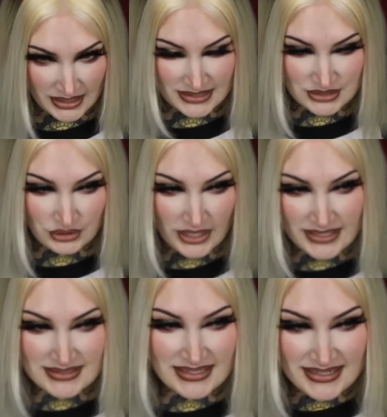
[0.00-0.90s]
It's
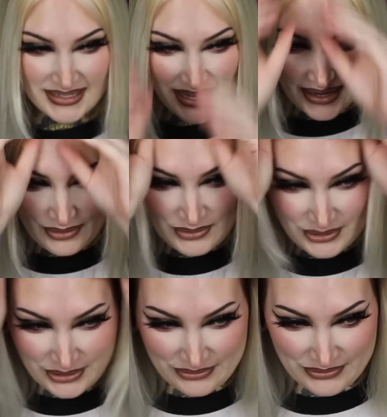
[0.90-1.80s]
crazy how
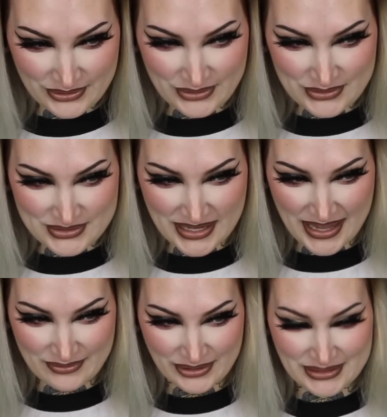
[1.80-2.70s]
good it feels to
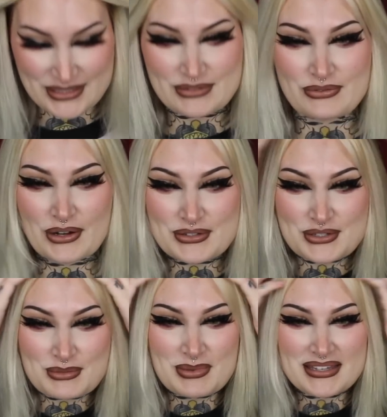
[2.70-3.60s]
have like these front
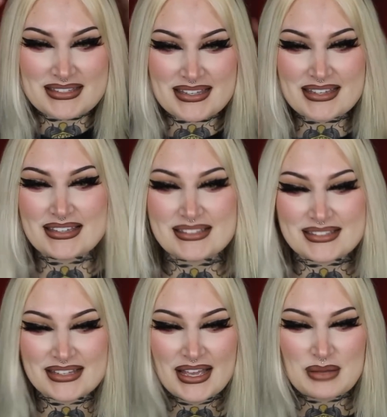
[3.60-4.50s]
two pieces